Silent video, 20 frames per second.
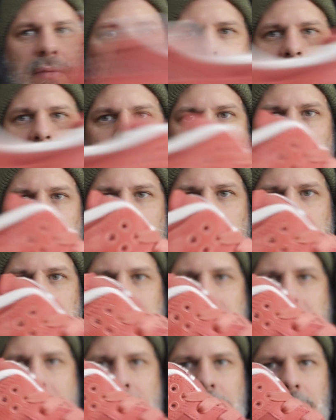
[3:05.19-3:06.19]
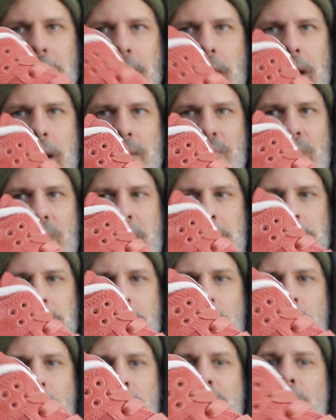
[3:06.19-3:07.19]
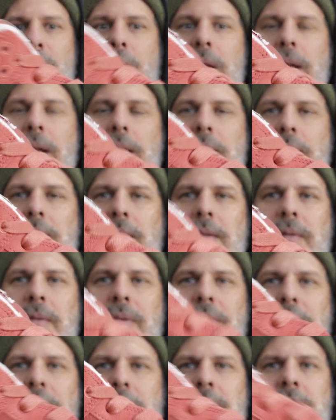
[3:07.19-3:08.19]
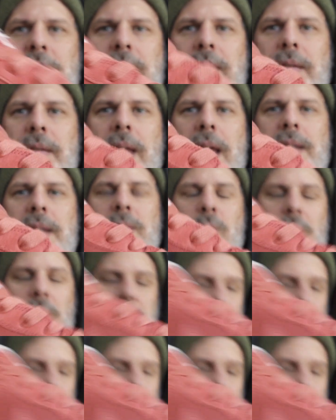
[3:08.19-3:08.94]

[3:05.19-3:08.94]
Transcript: it looked exactly like Bondo. But this that's what